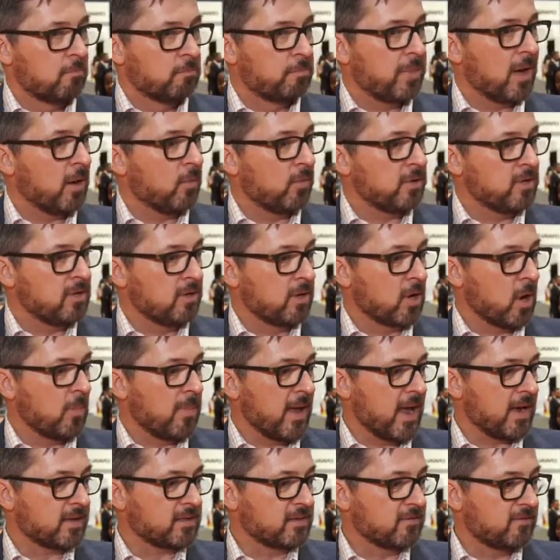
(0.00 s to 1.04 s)
But when you go
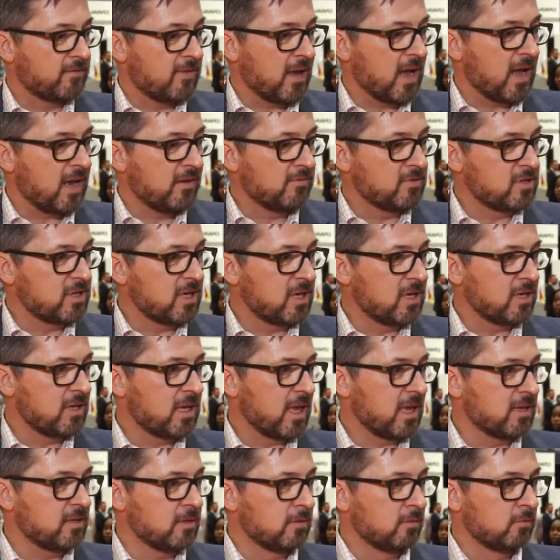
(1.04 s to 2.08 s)
back to 5G
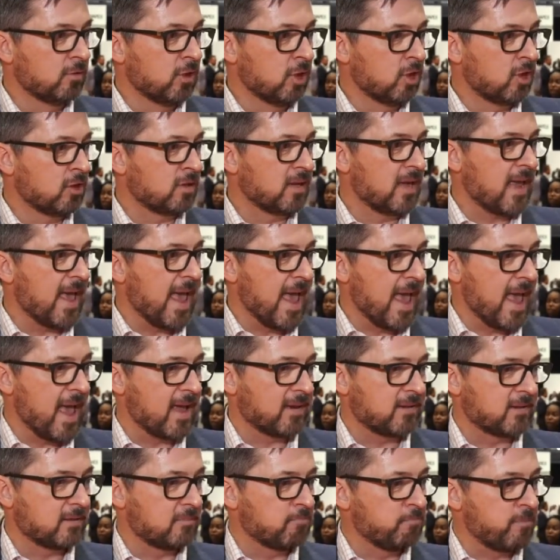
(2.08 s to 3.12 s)
and you look at